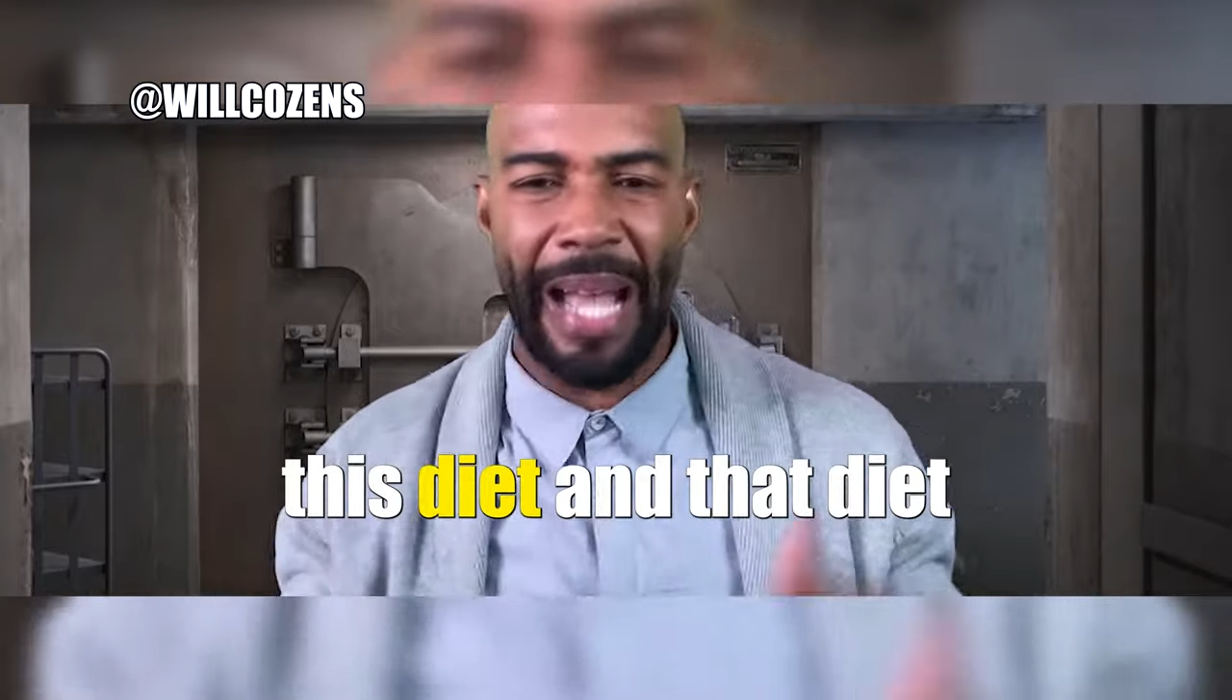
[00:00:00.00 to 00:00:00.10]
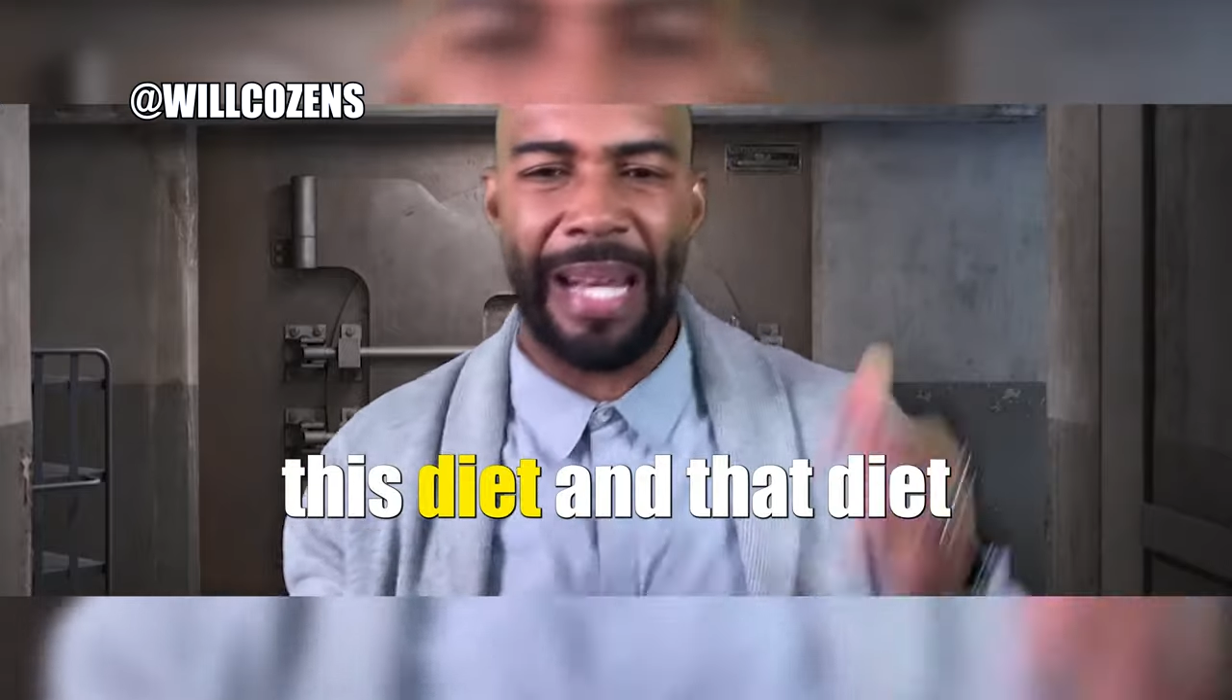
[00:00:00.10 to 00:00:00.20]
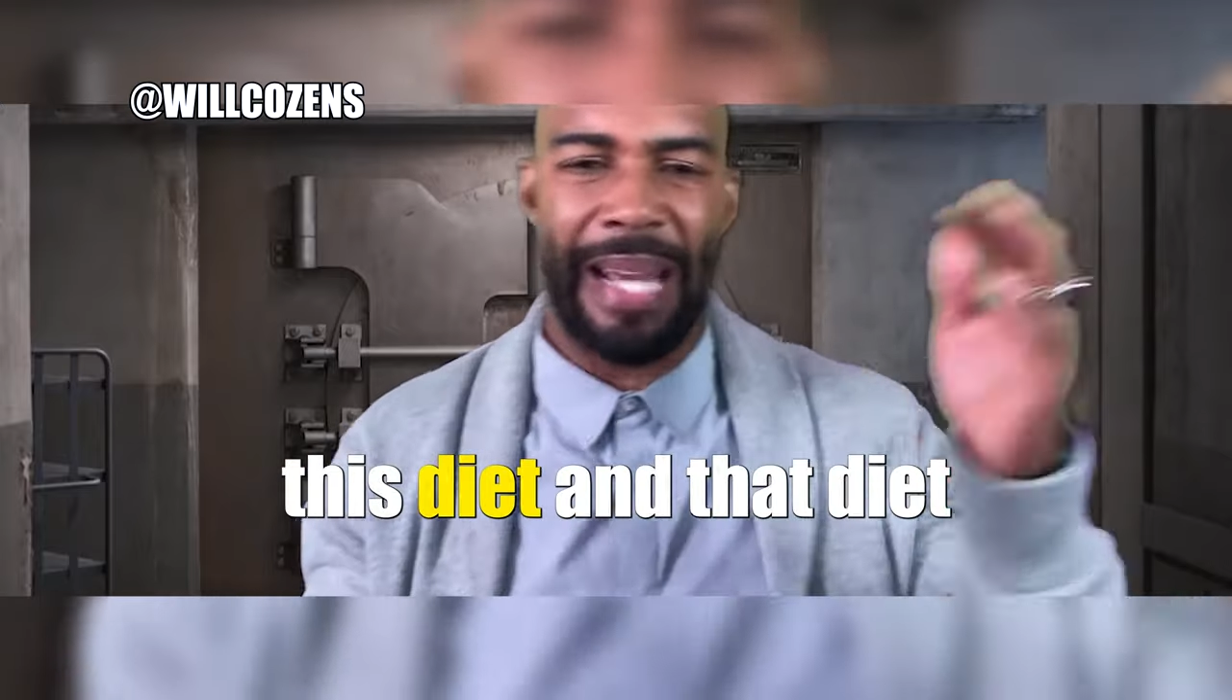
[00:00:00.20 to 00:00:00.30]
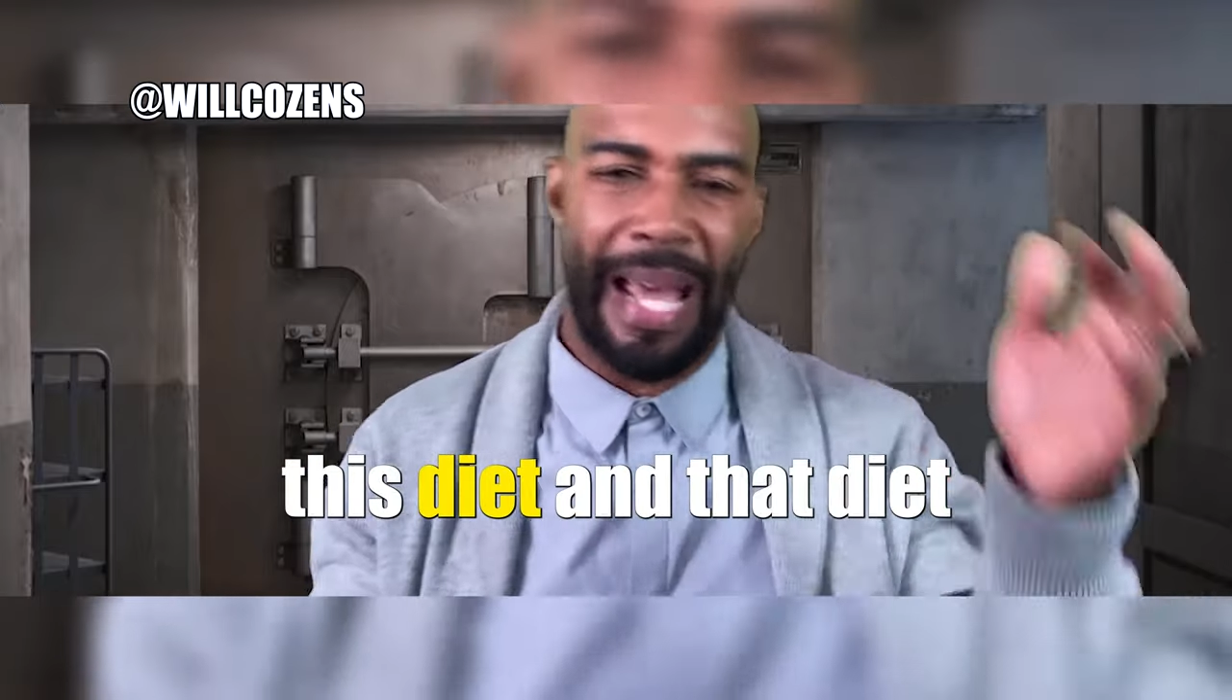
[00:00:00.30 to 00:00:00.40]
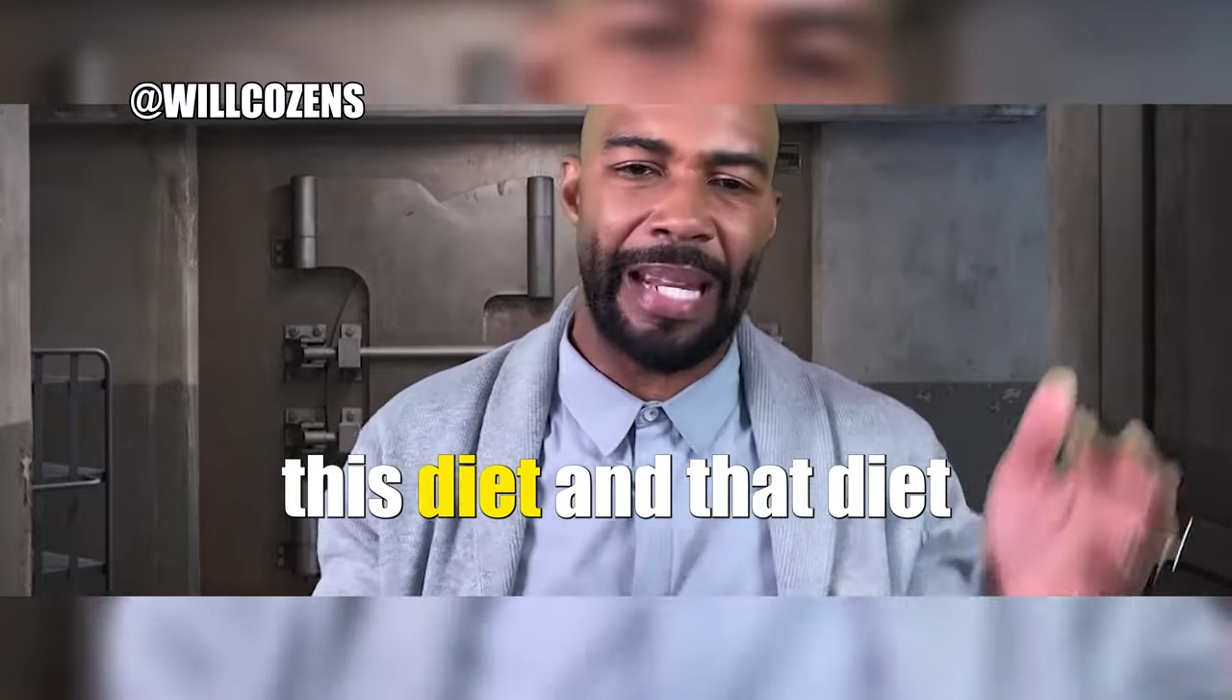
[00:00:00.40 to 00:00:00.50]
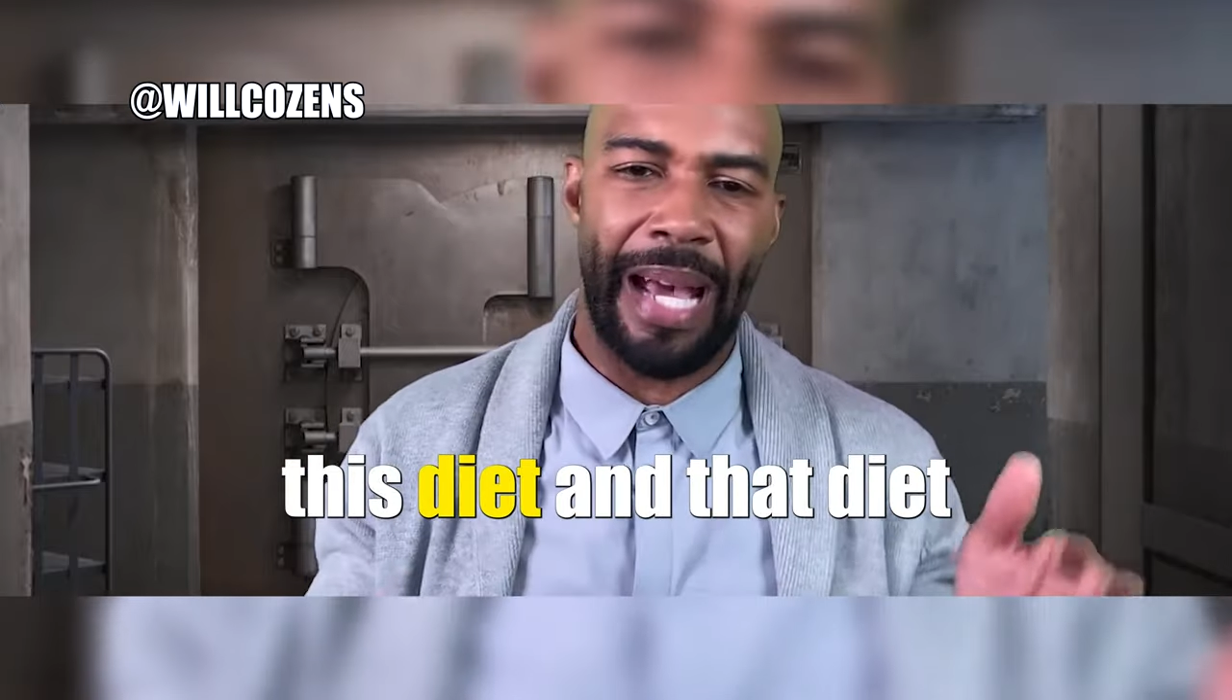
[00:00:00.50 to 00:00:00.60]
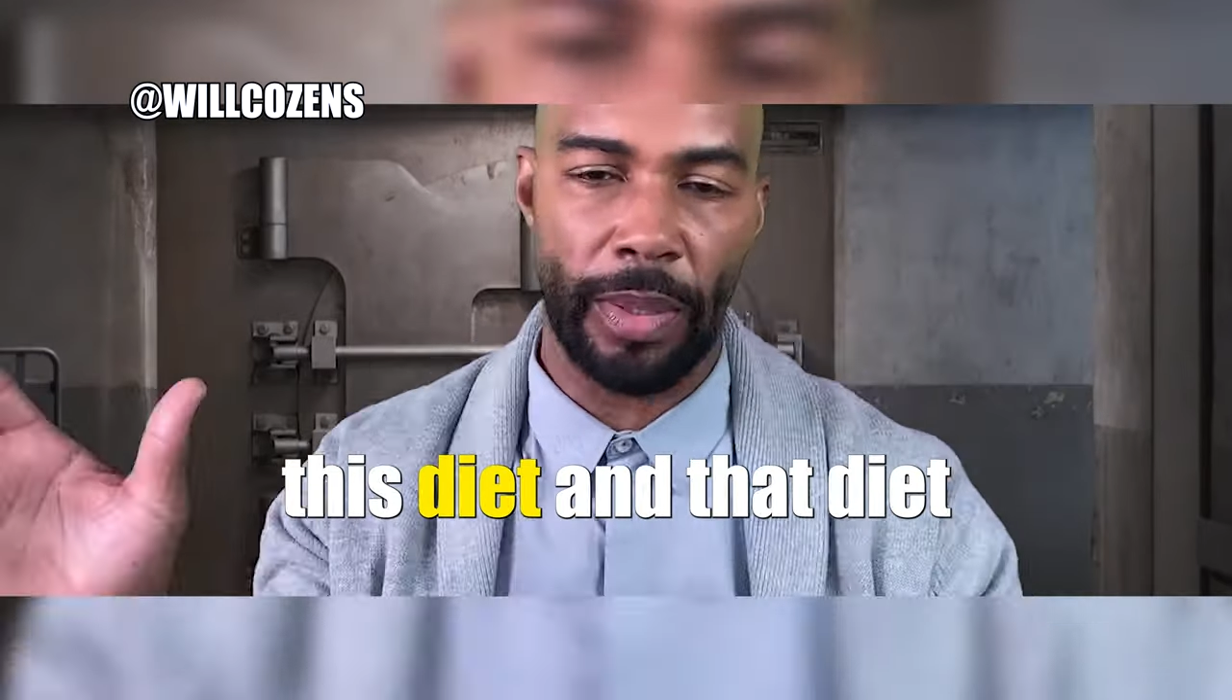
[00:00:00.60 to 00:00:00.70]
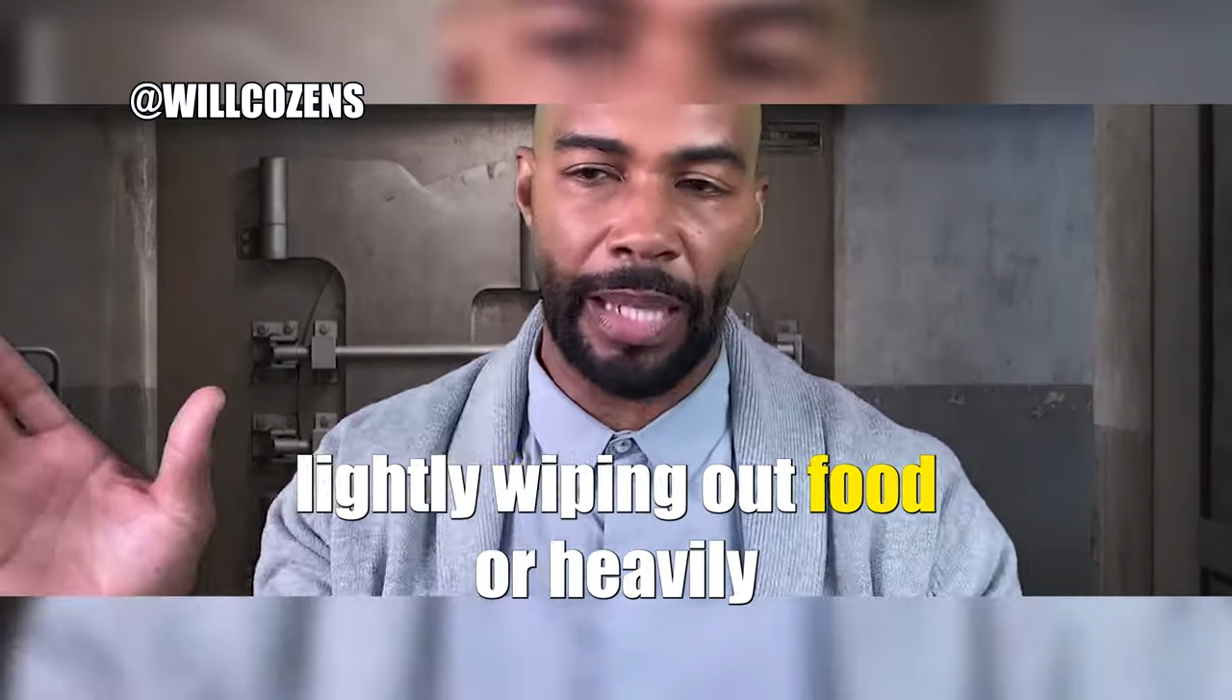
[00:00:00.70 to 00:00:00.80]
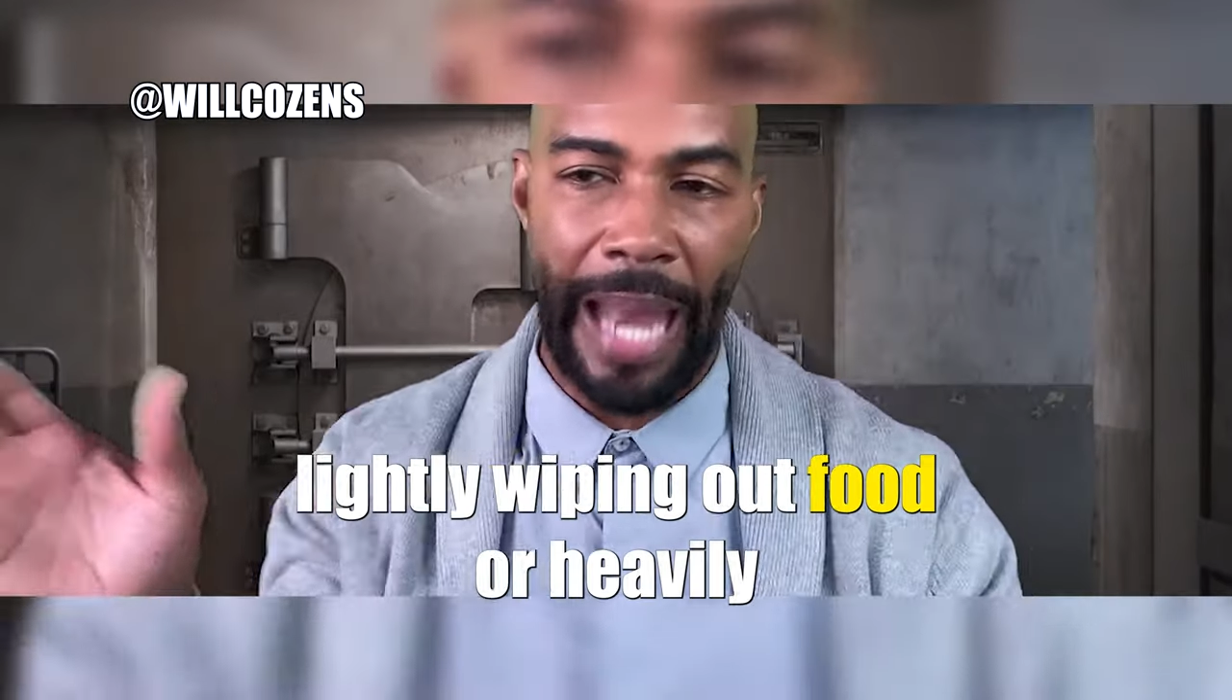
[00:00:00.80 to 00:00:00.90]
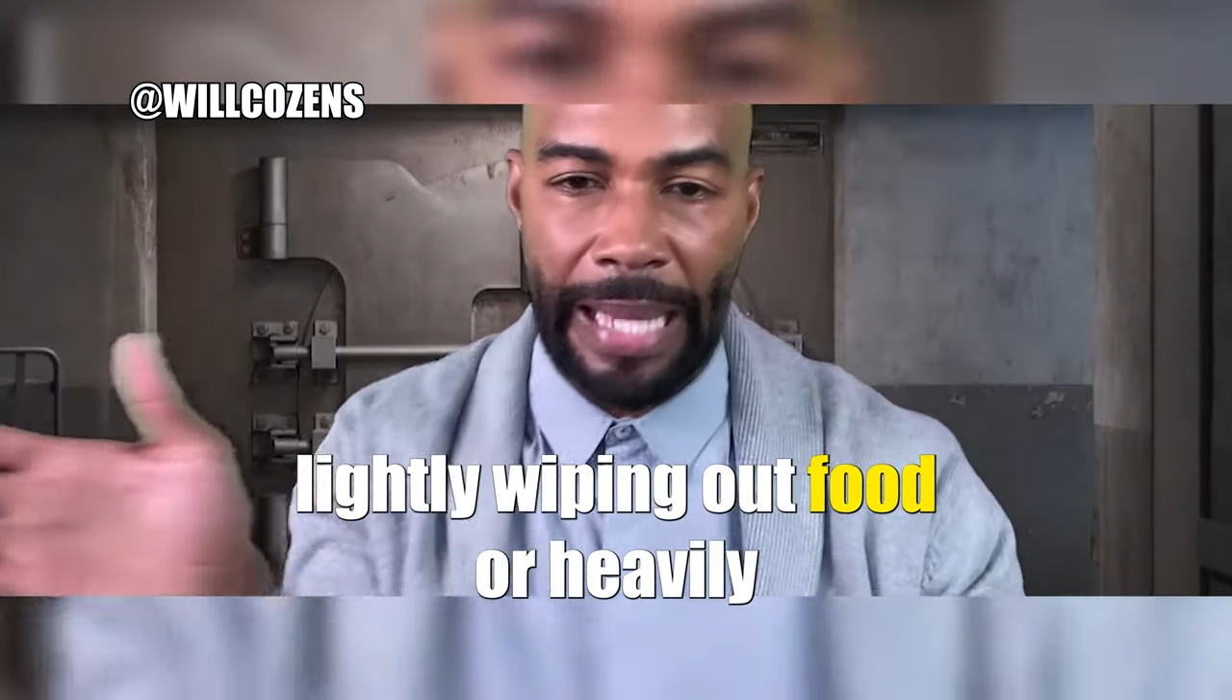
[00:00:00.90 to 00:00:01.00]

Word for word: diet and that diet.